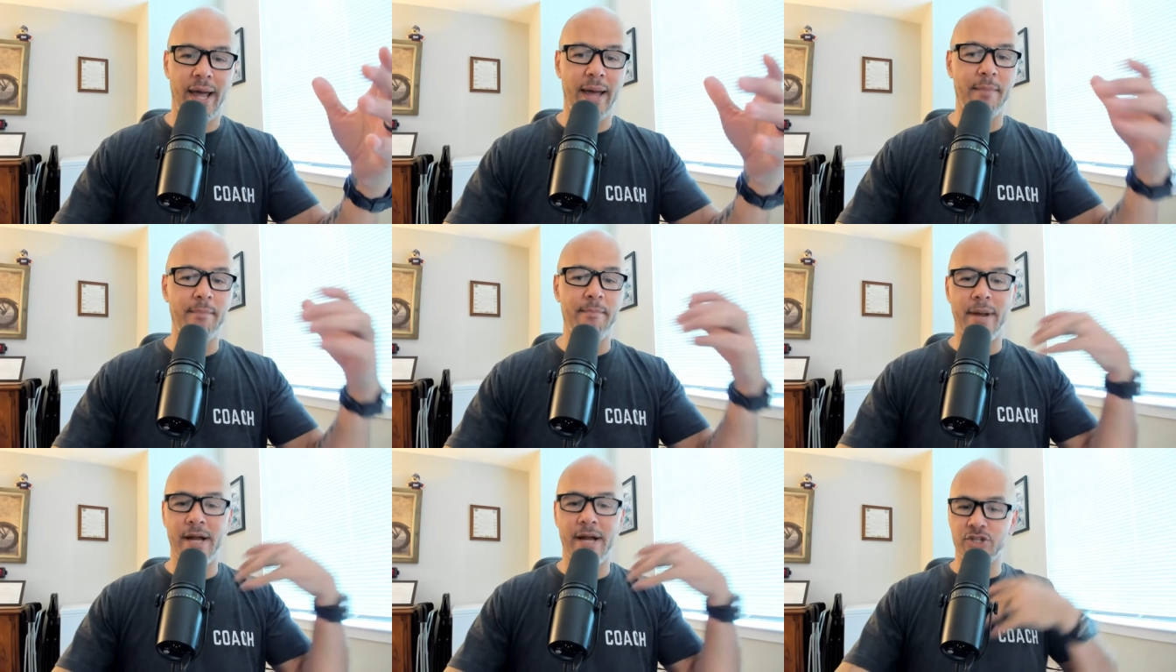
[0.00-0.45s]

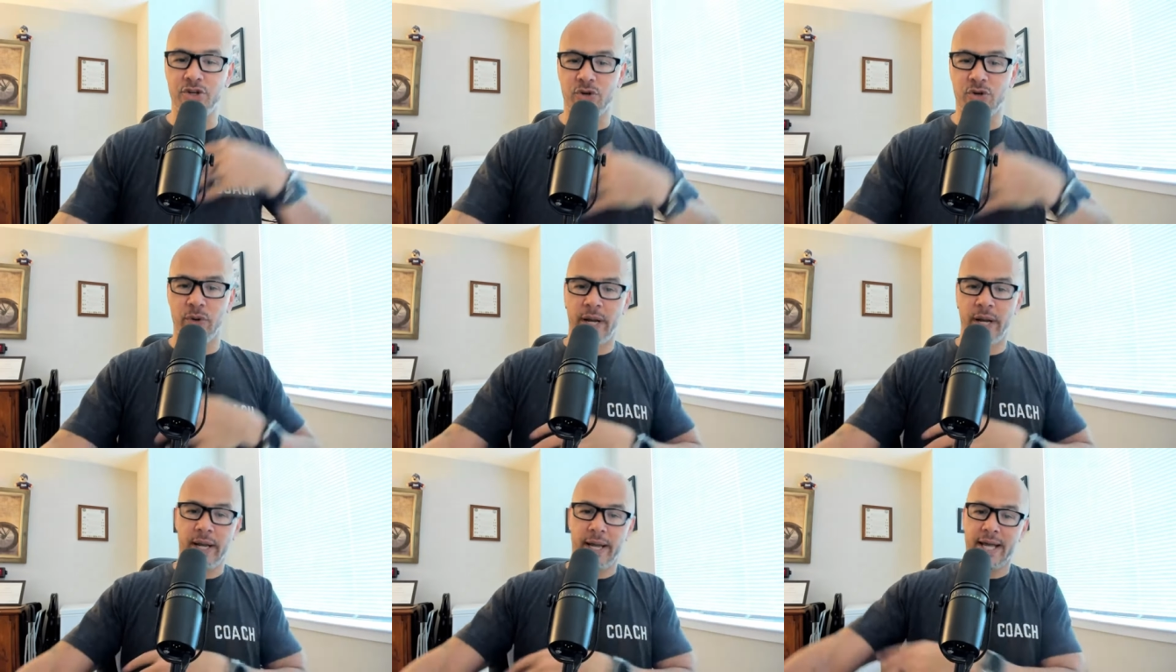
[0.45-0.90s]
and
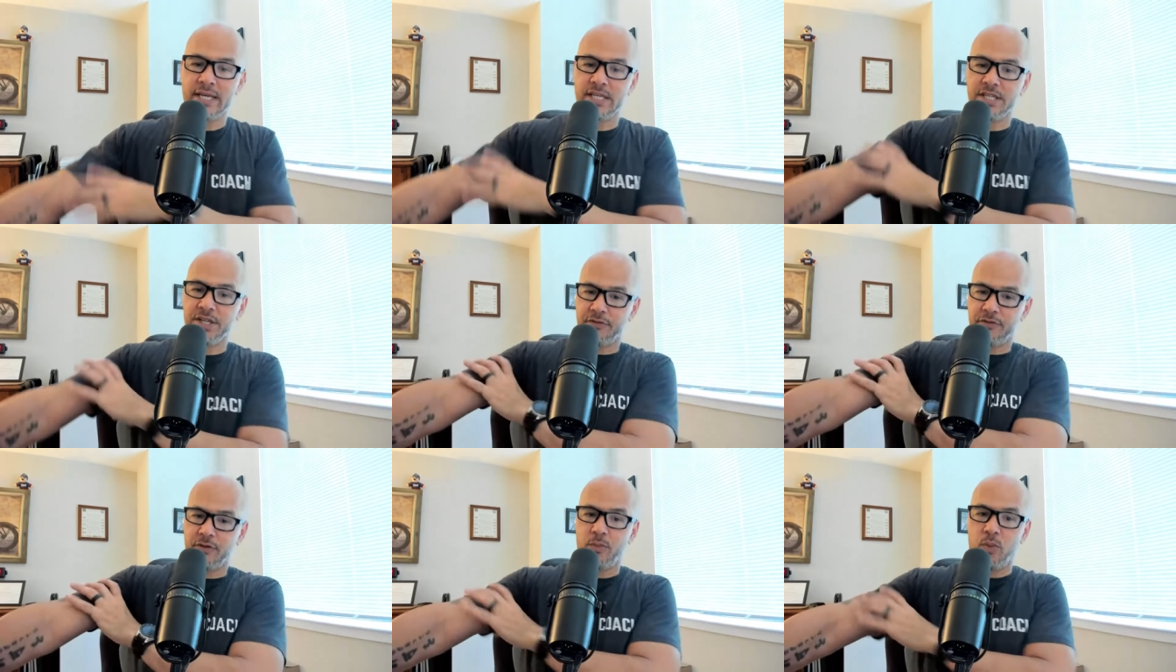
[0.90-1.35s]
measuring at
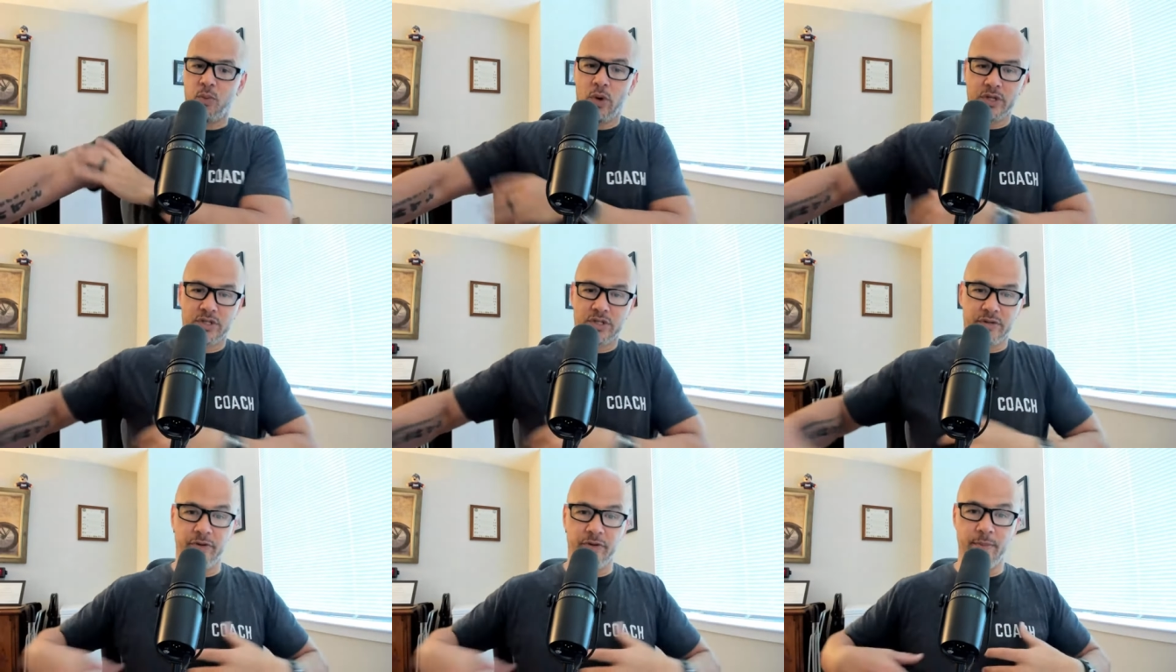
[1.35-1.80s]
different
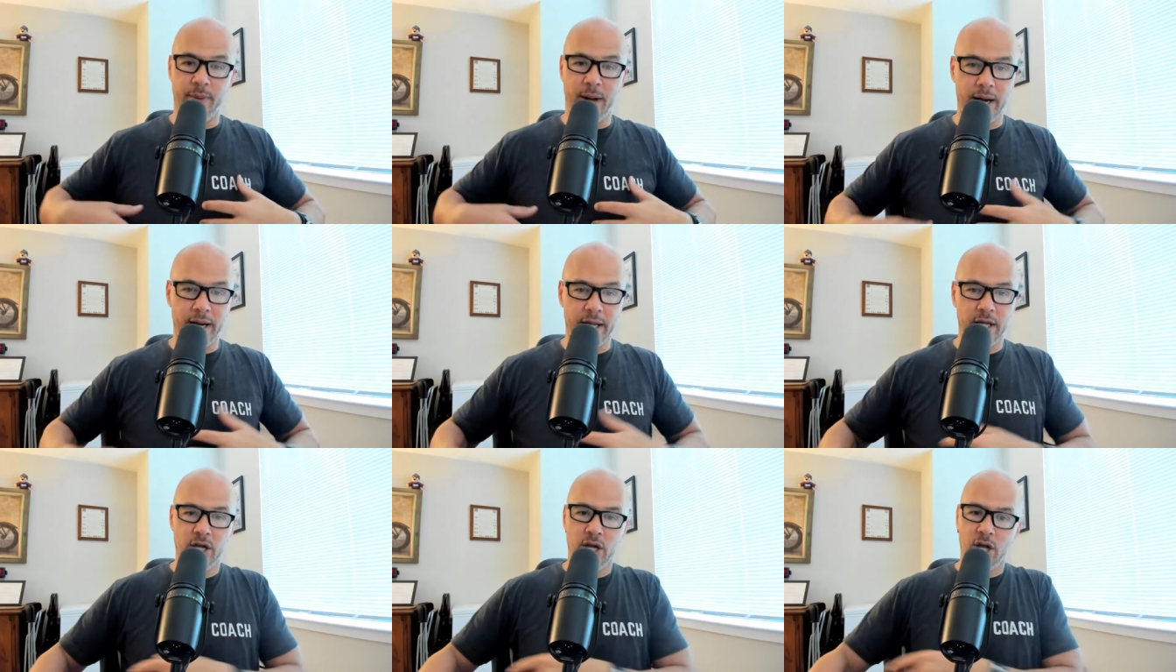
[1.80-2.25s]
points of your
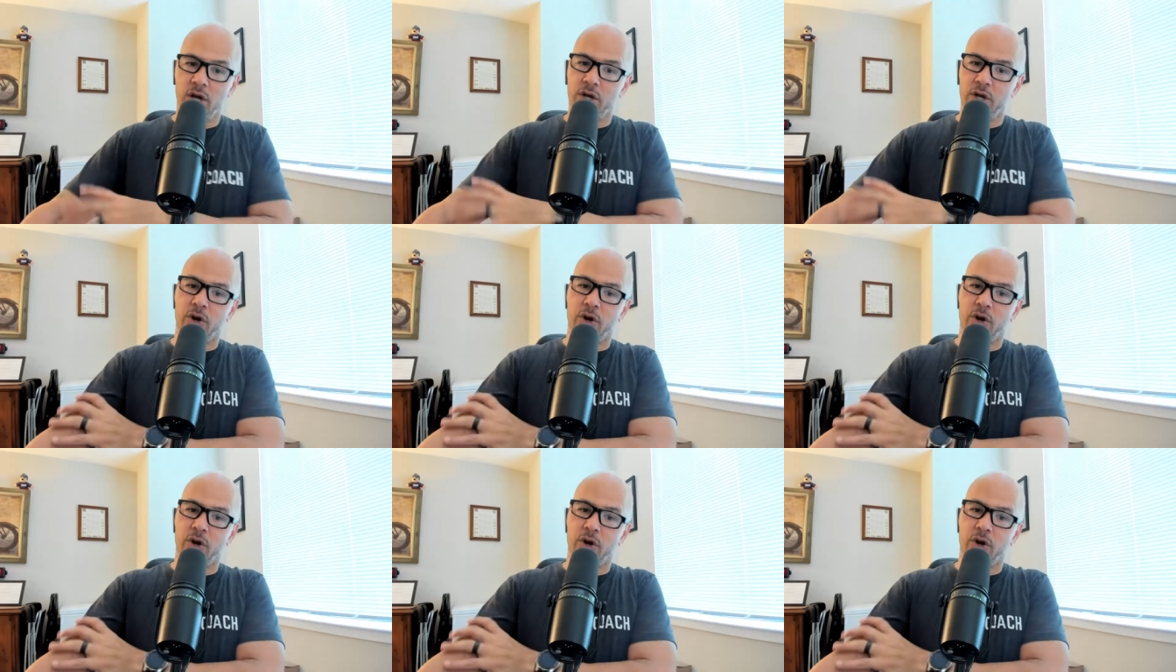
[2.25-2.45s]
body,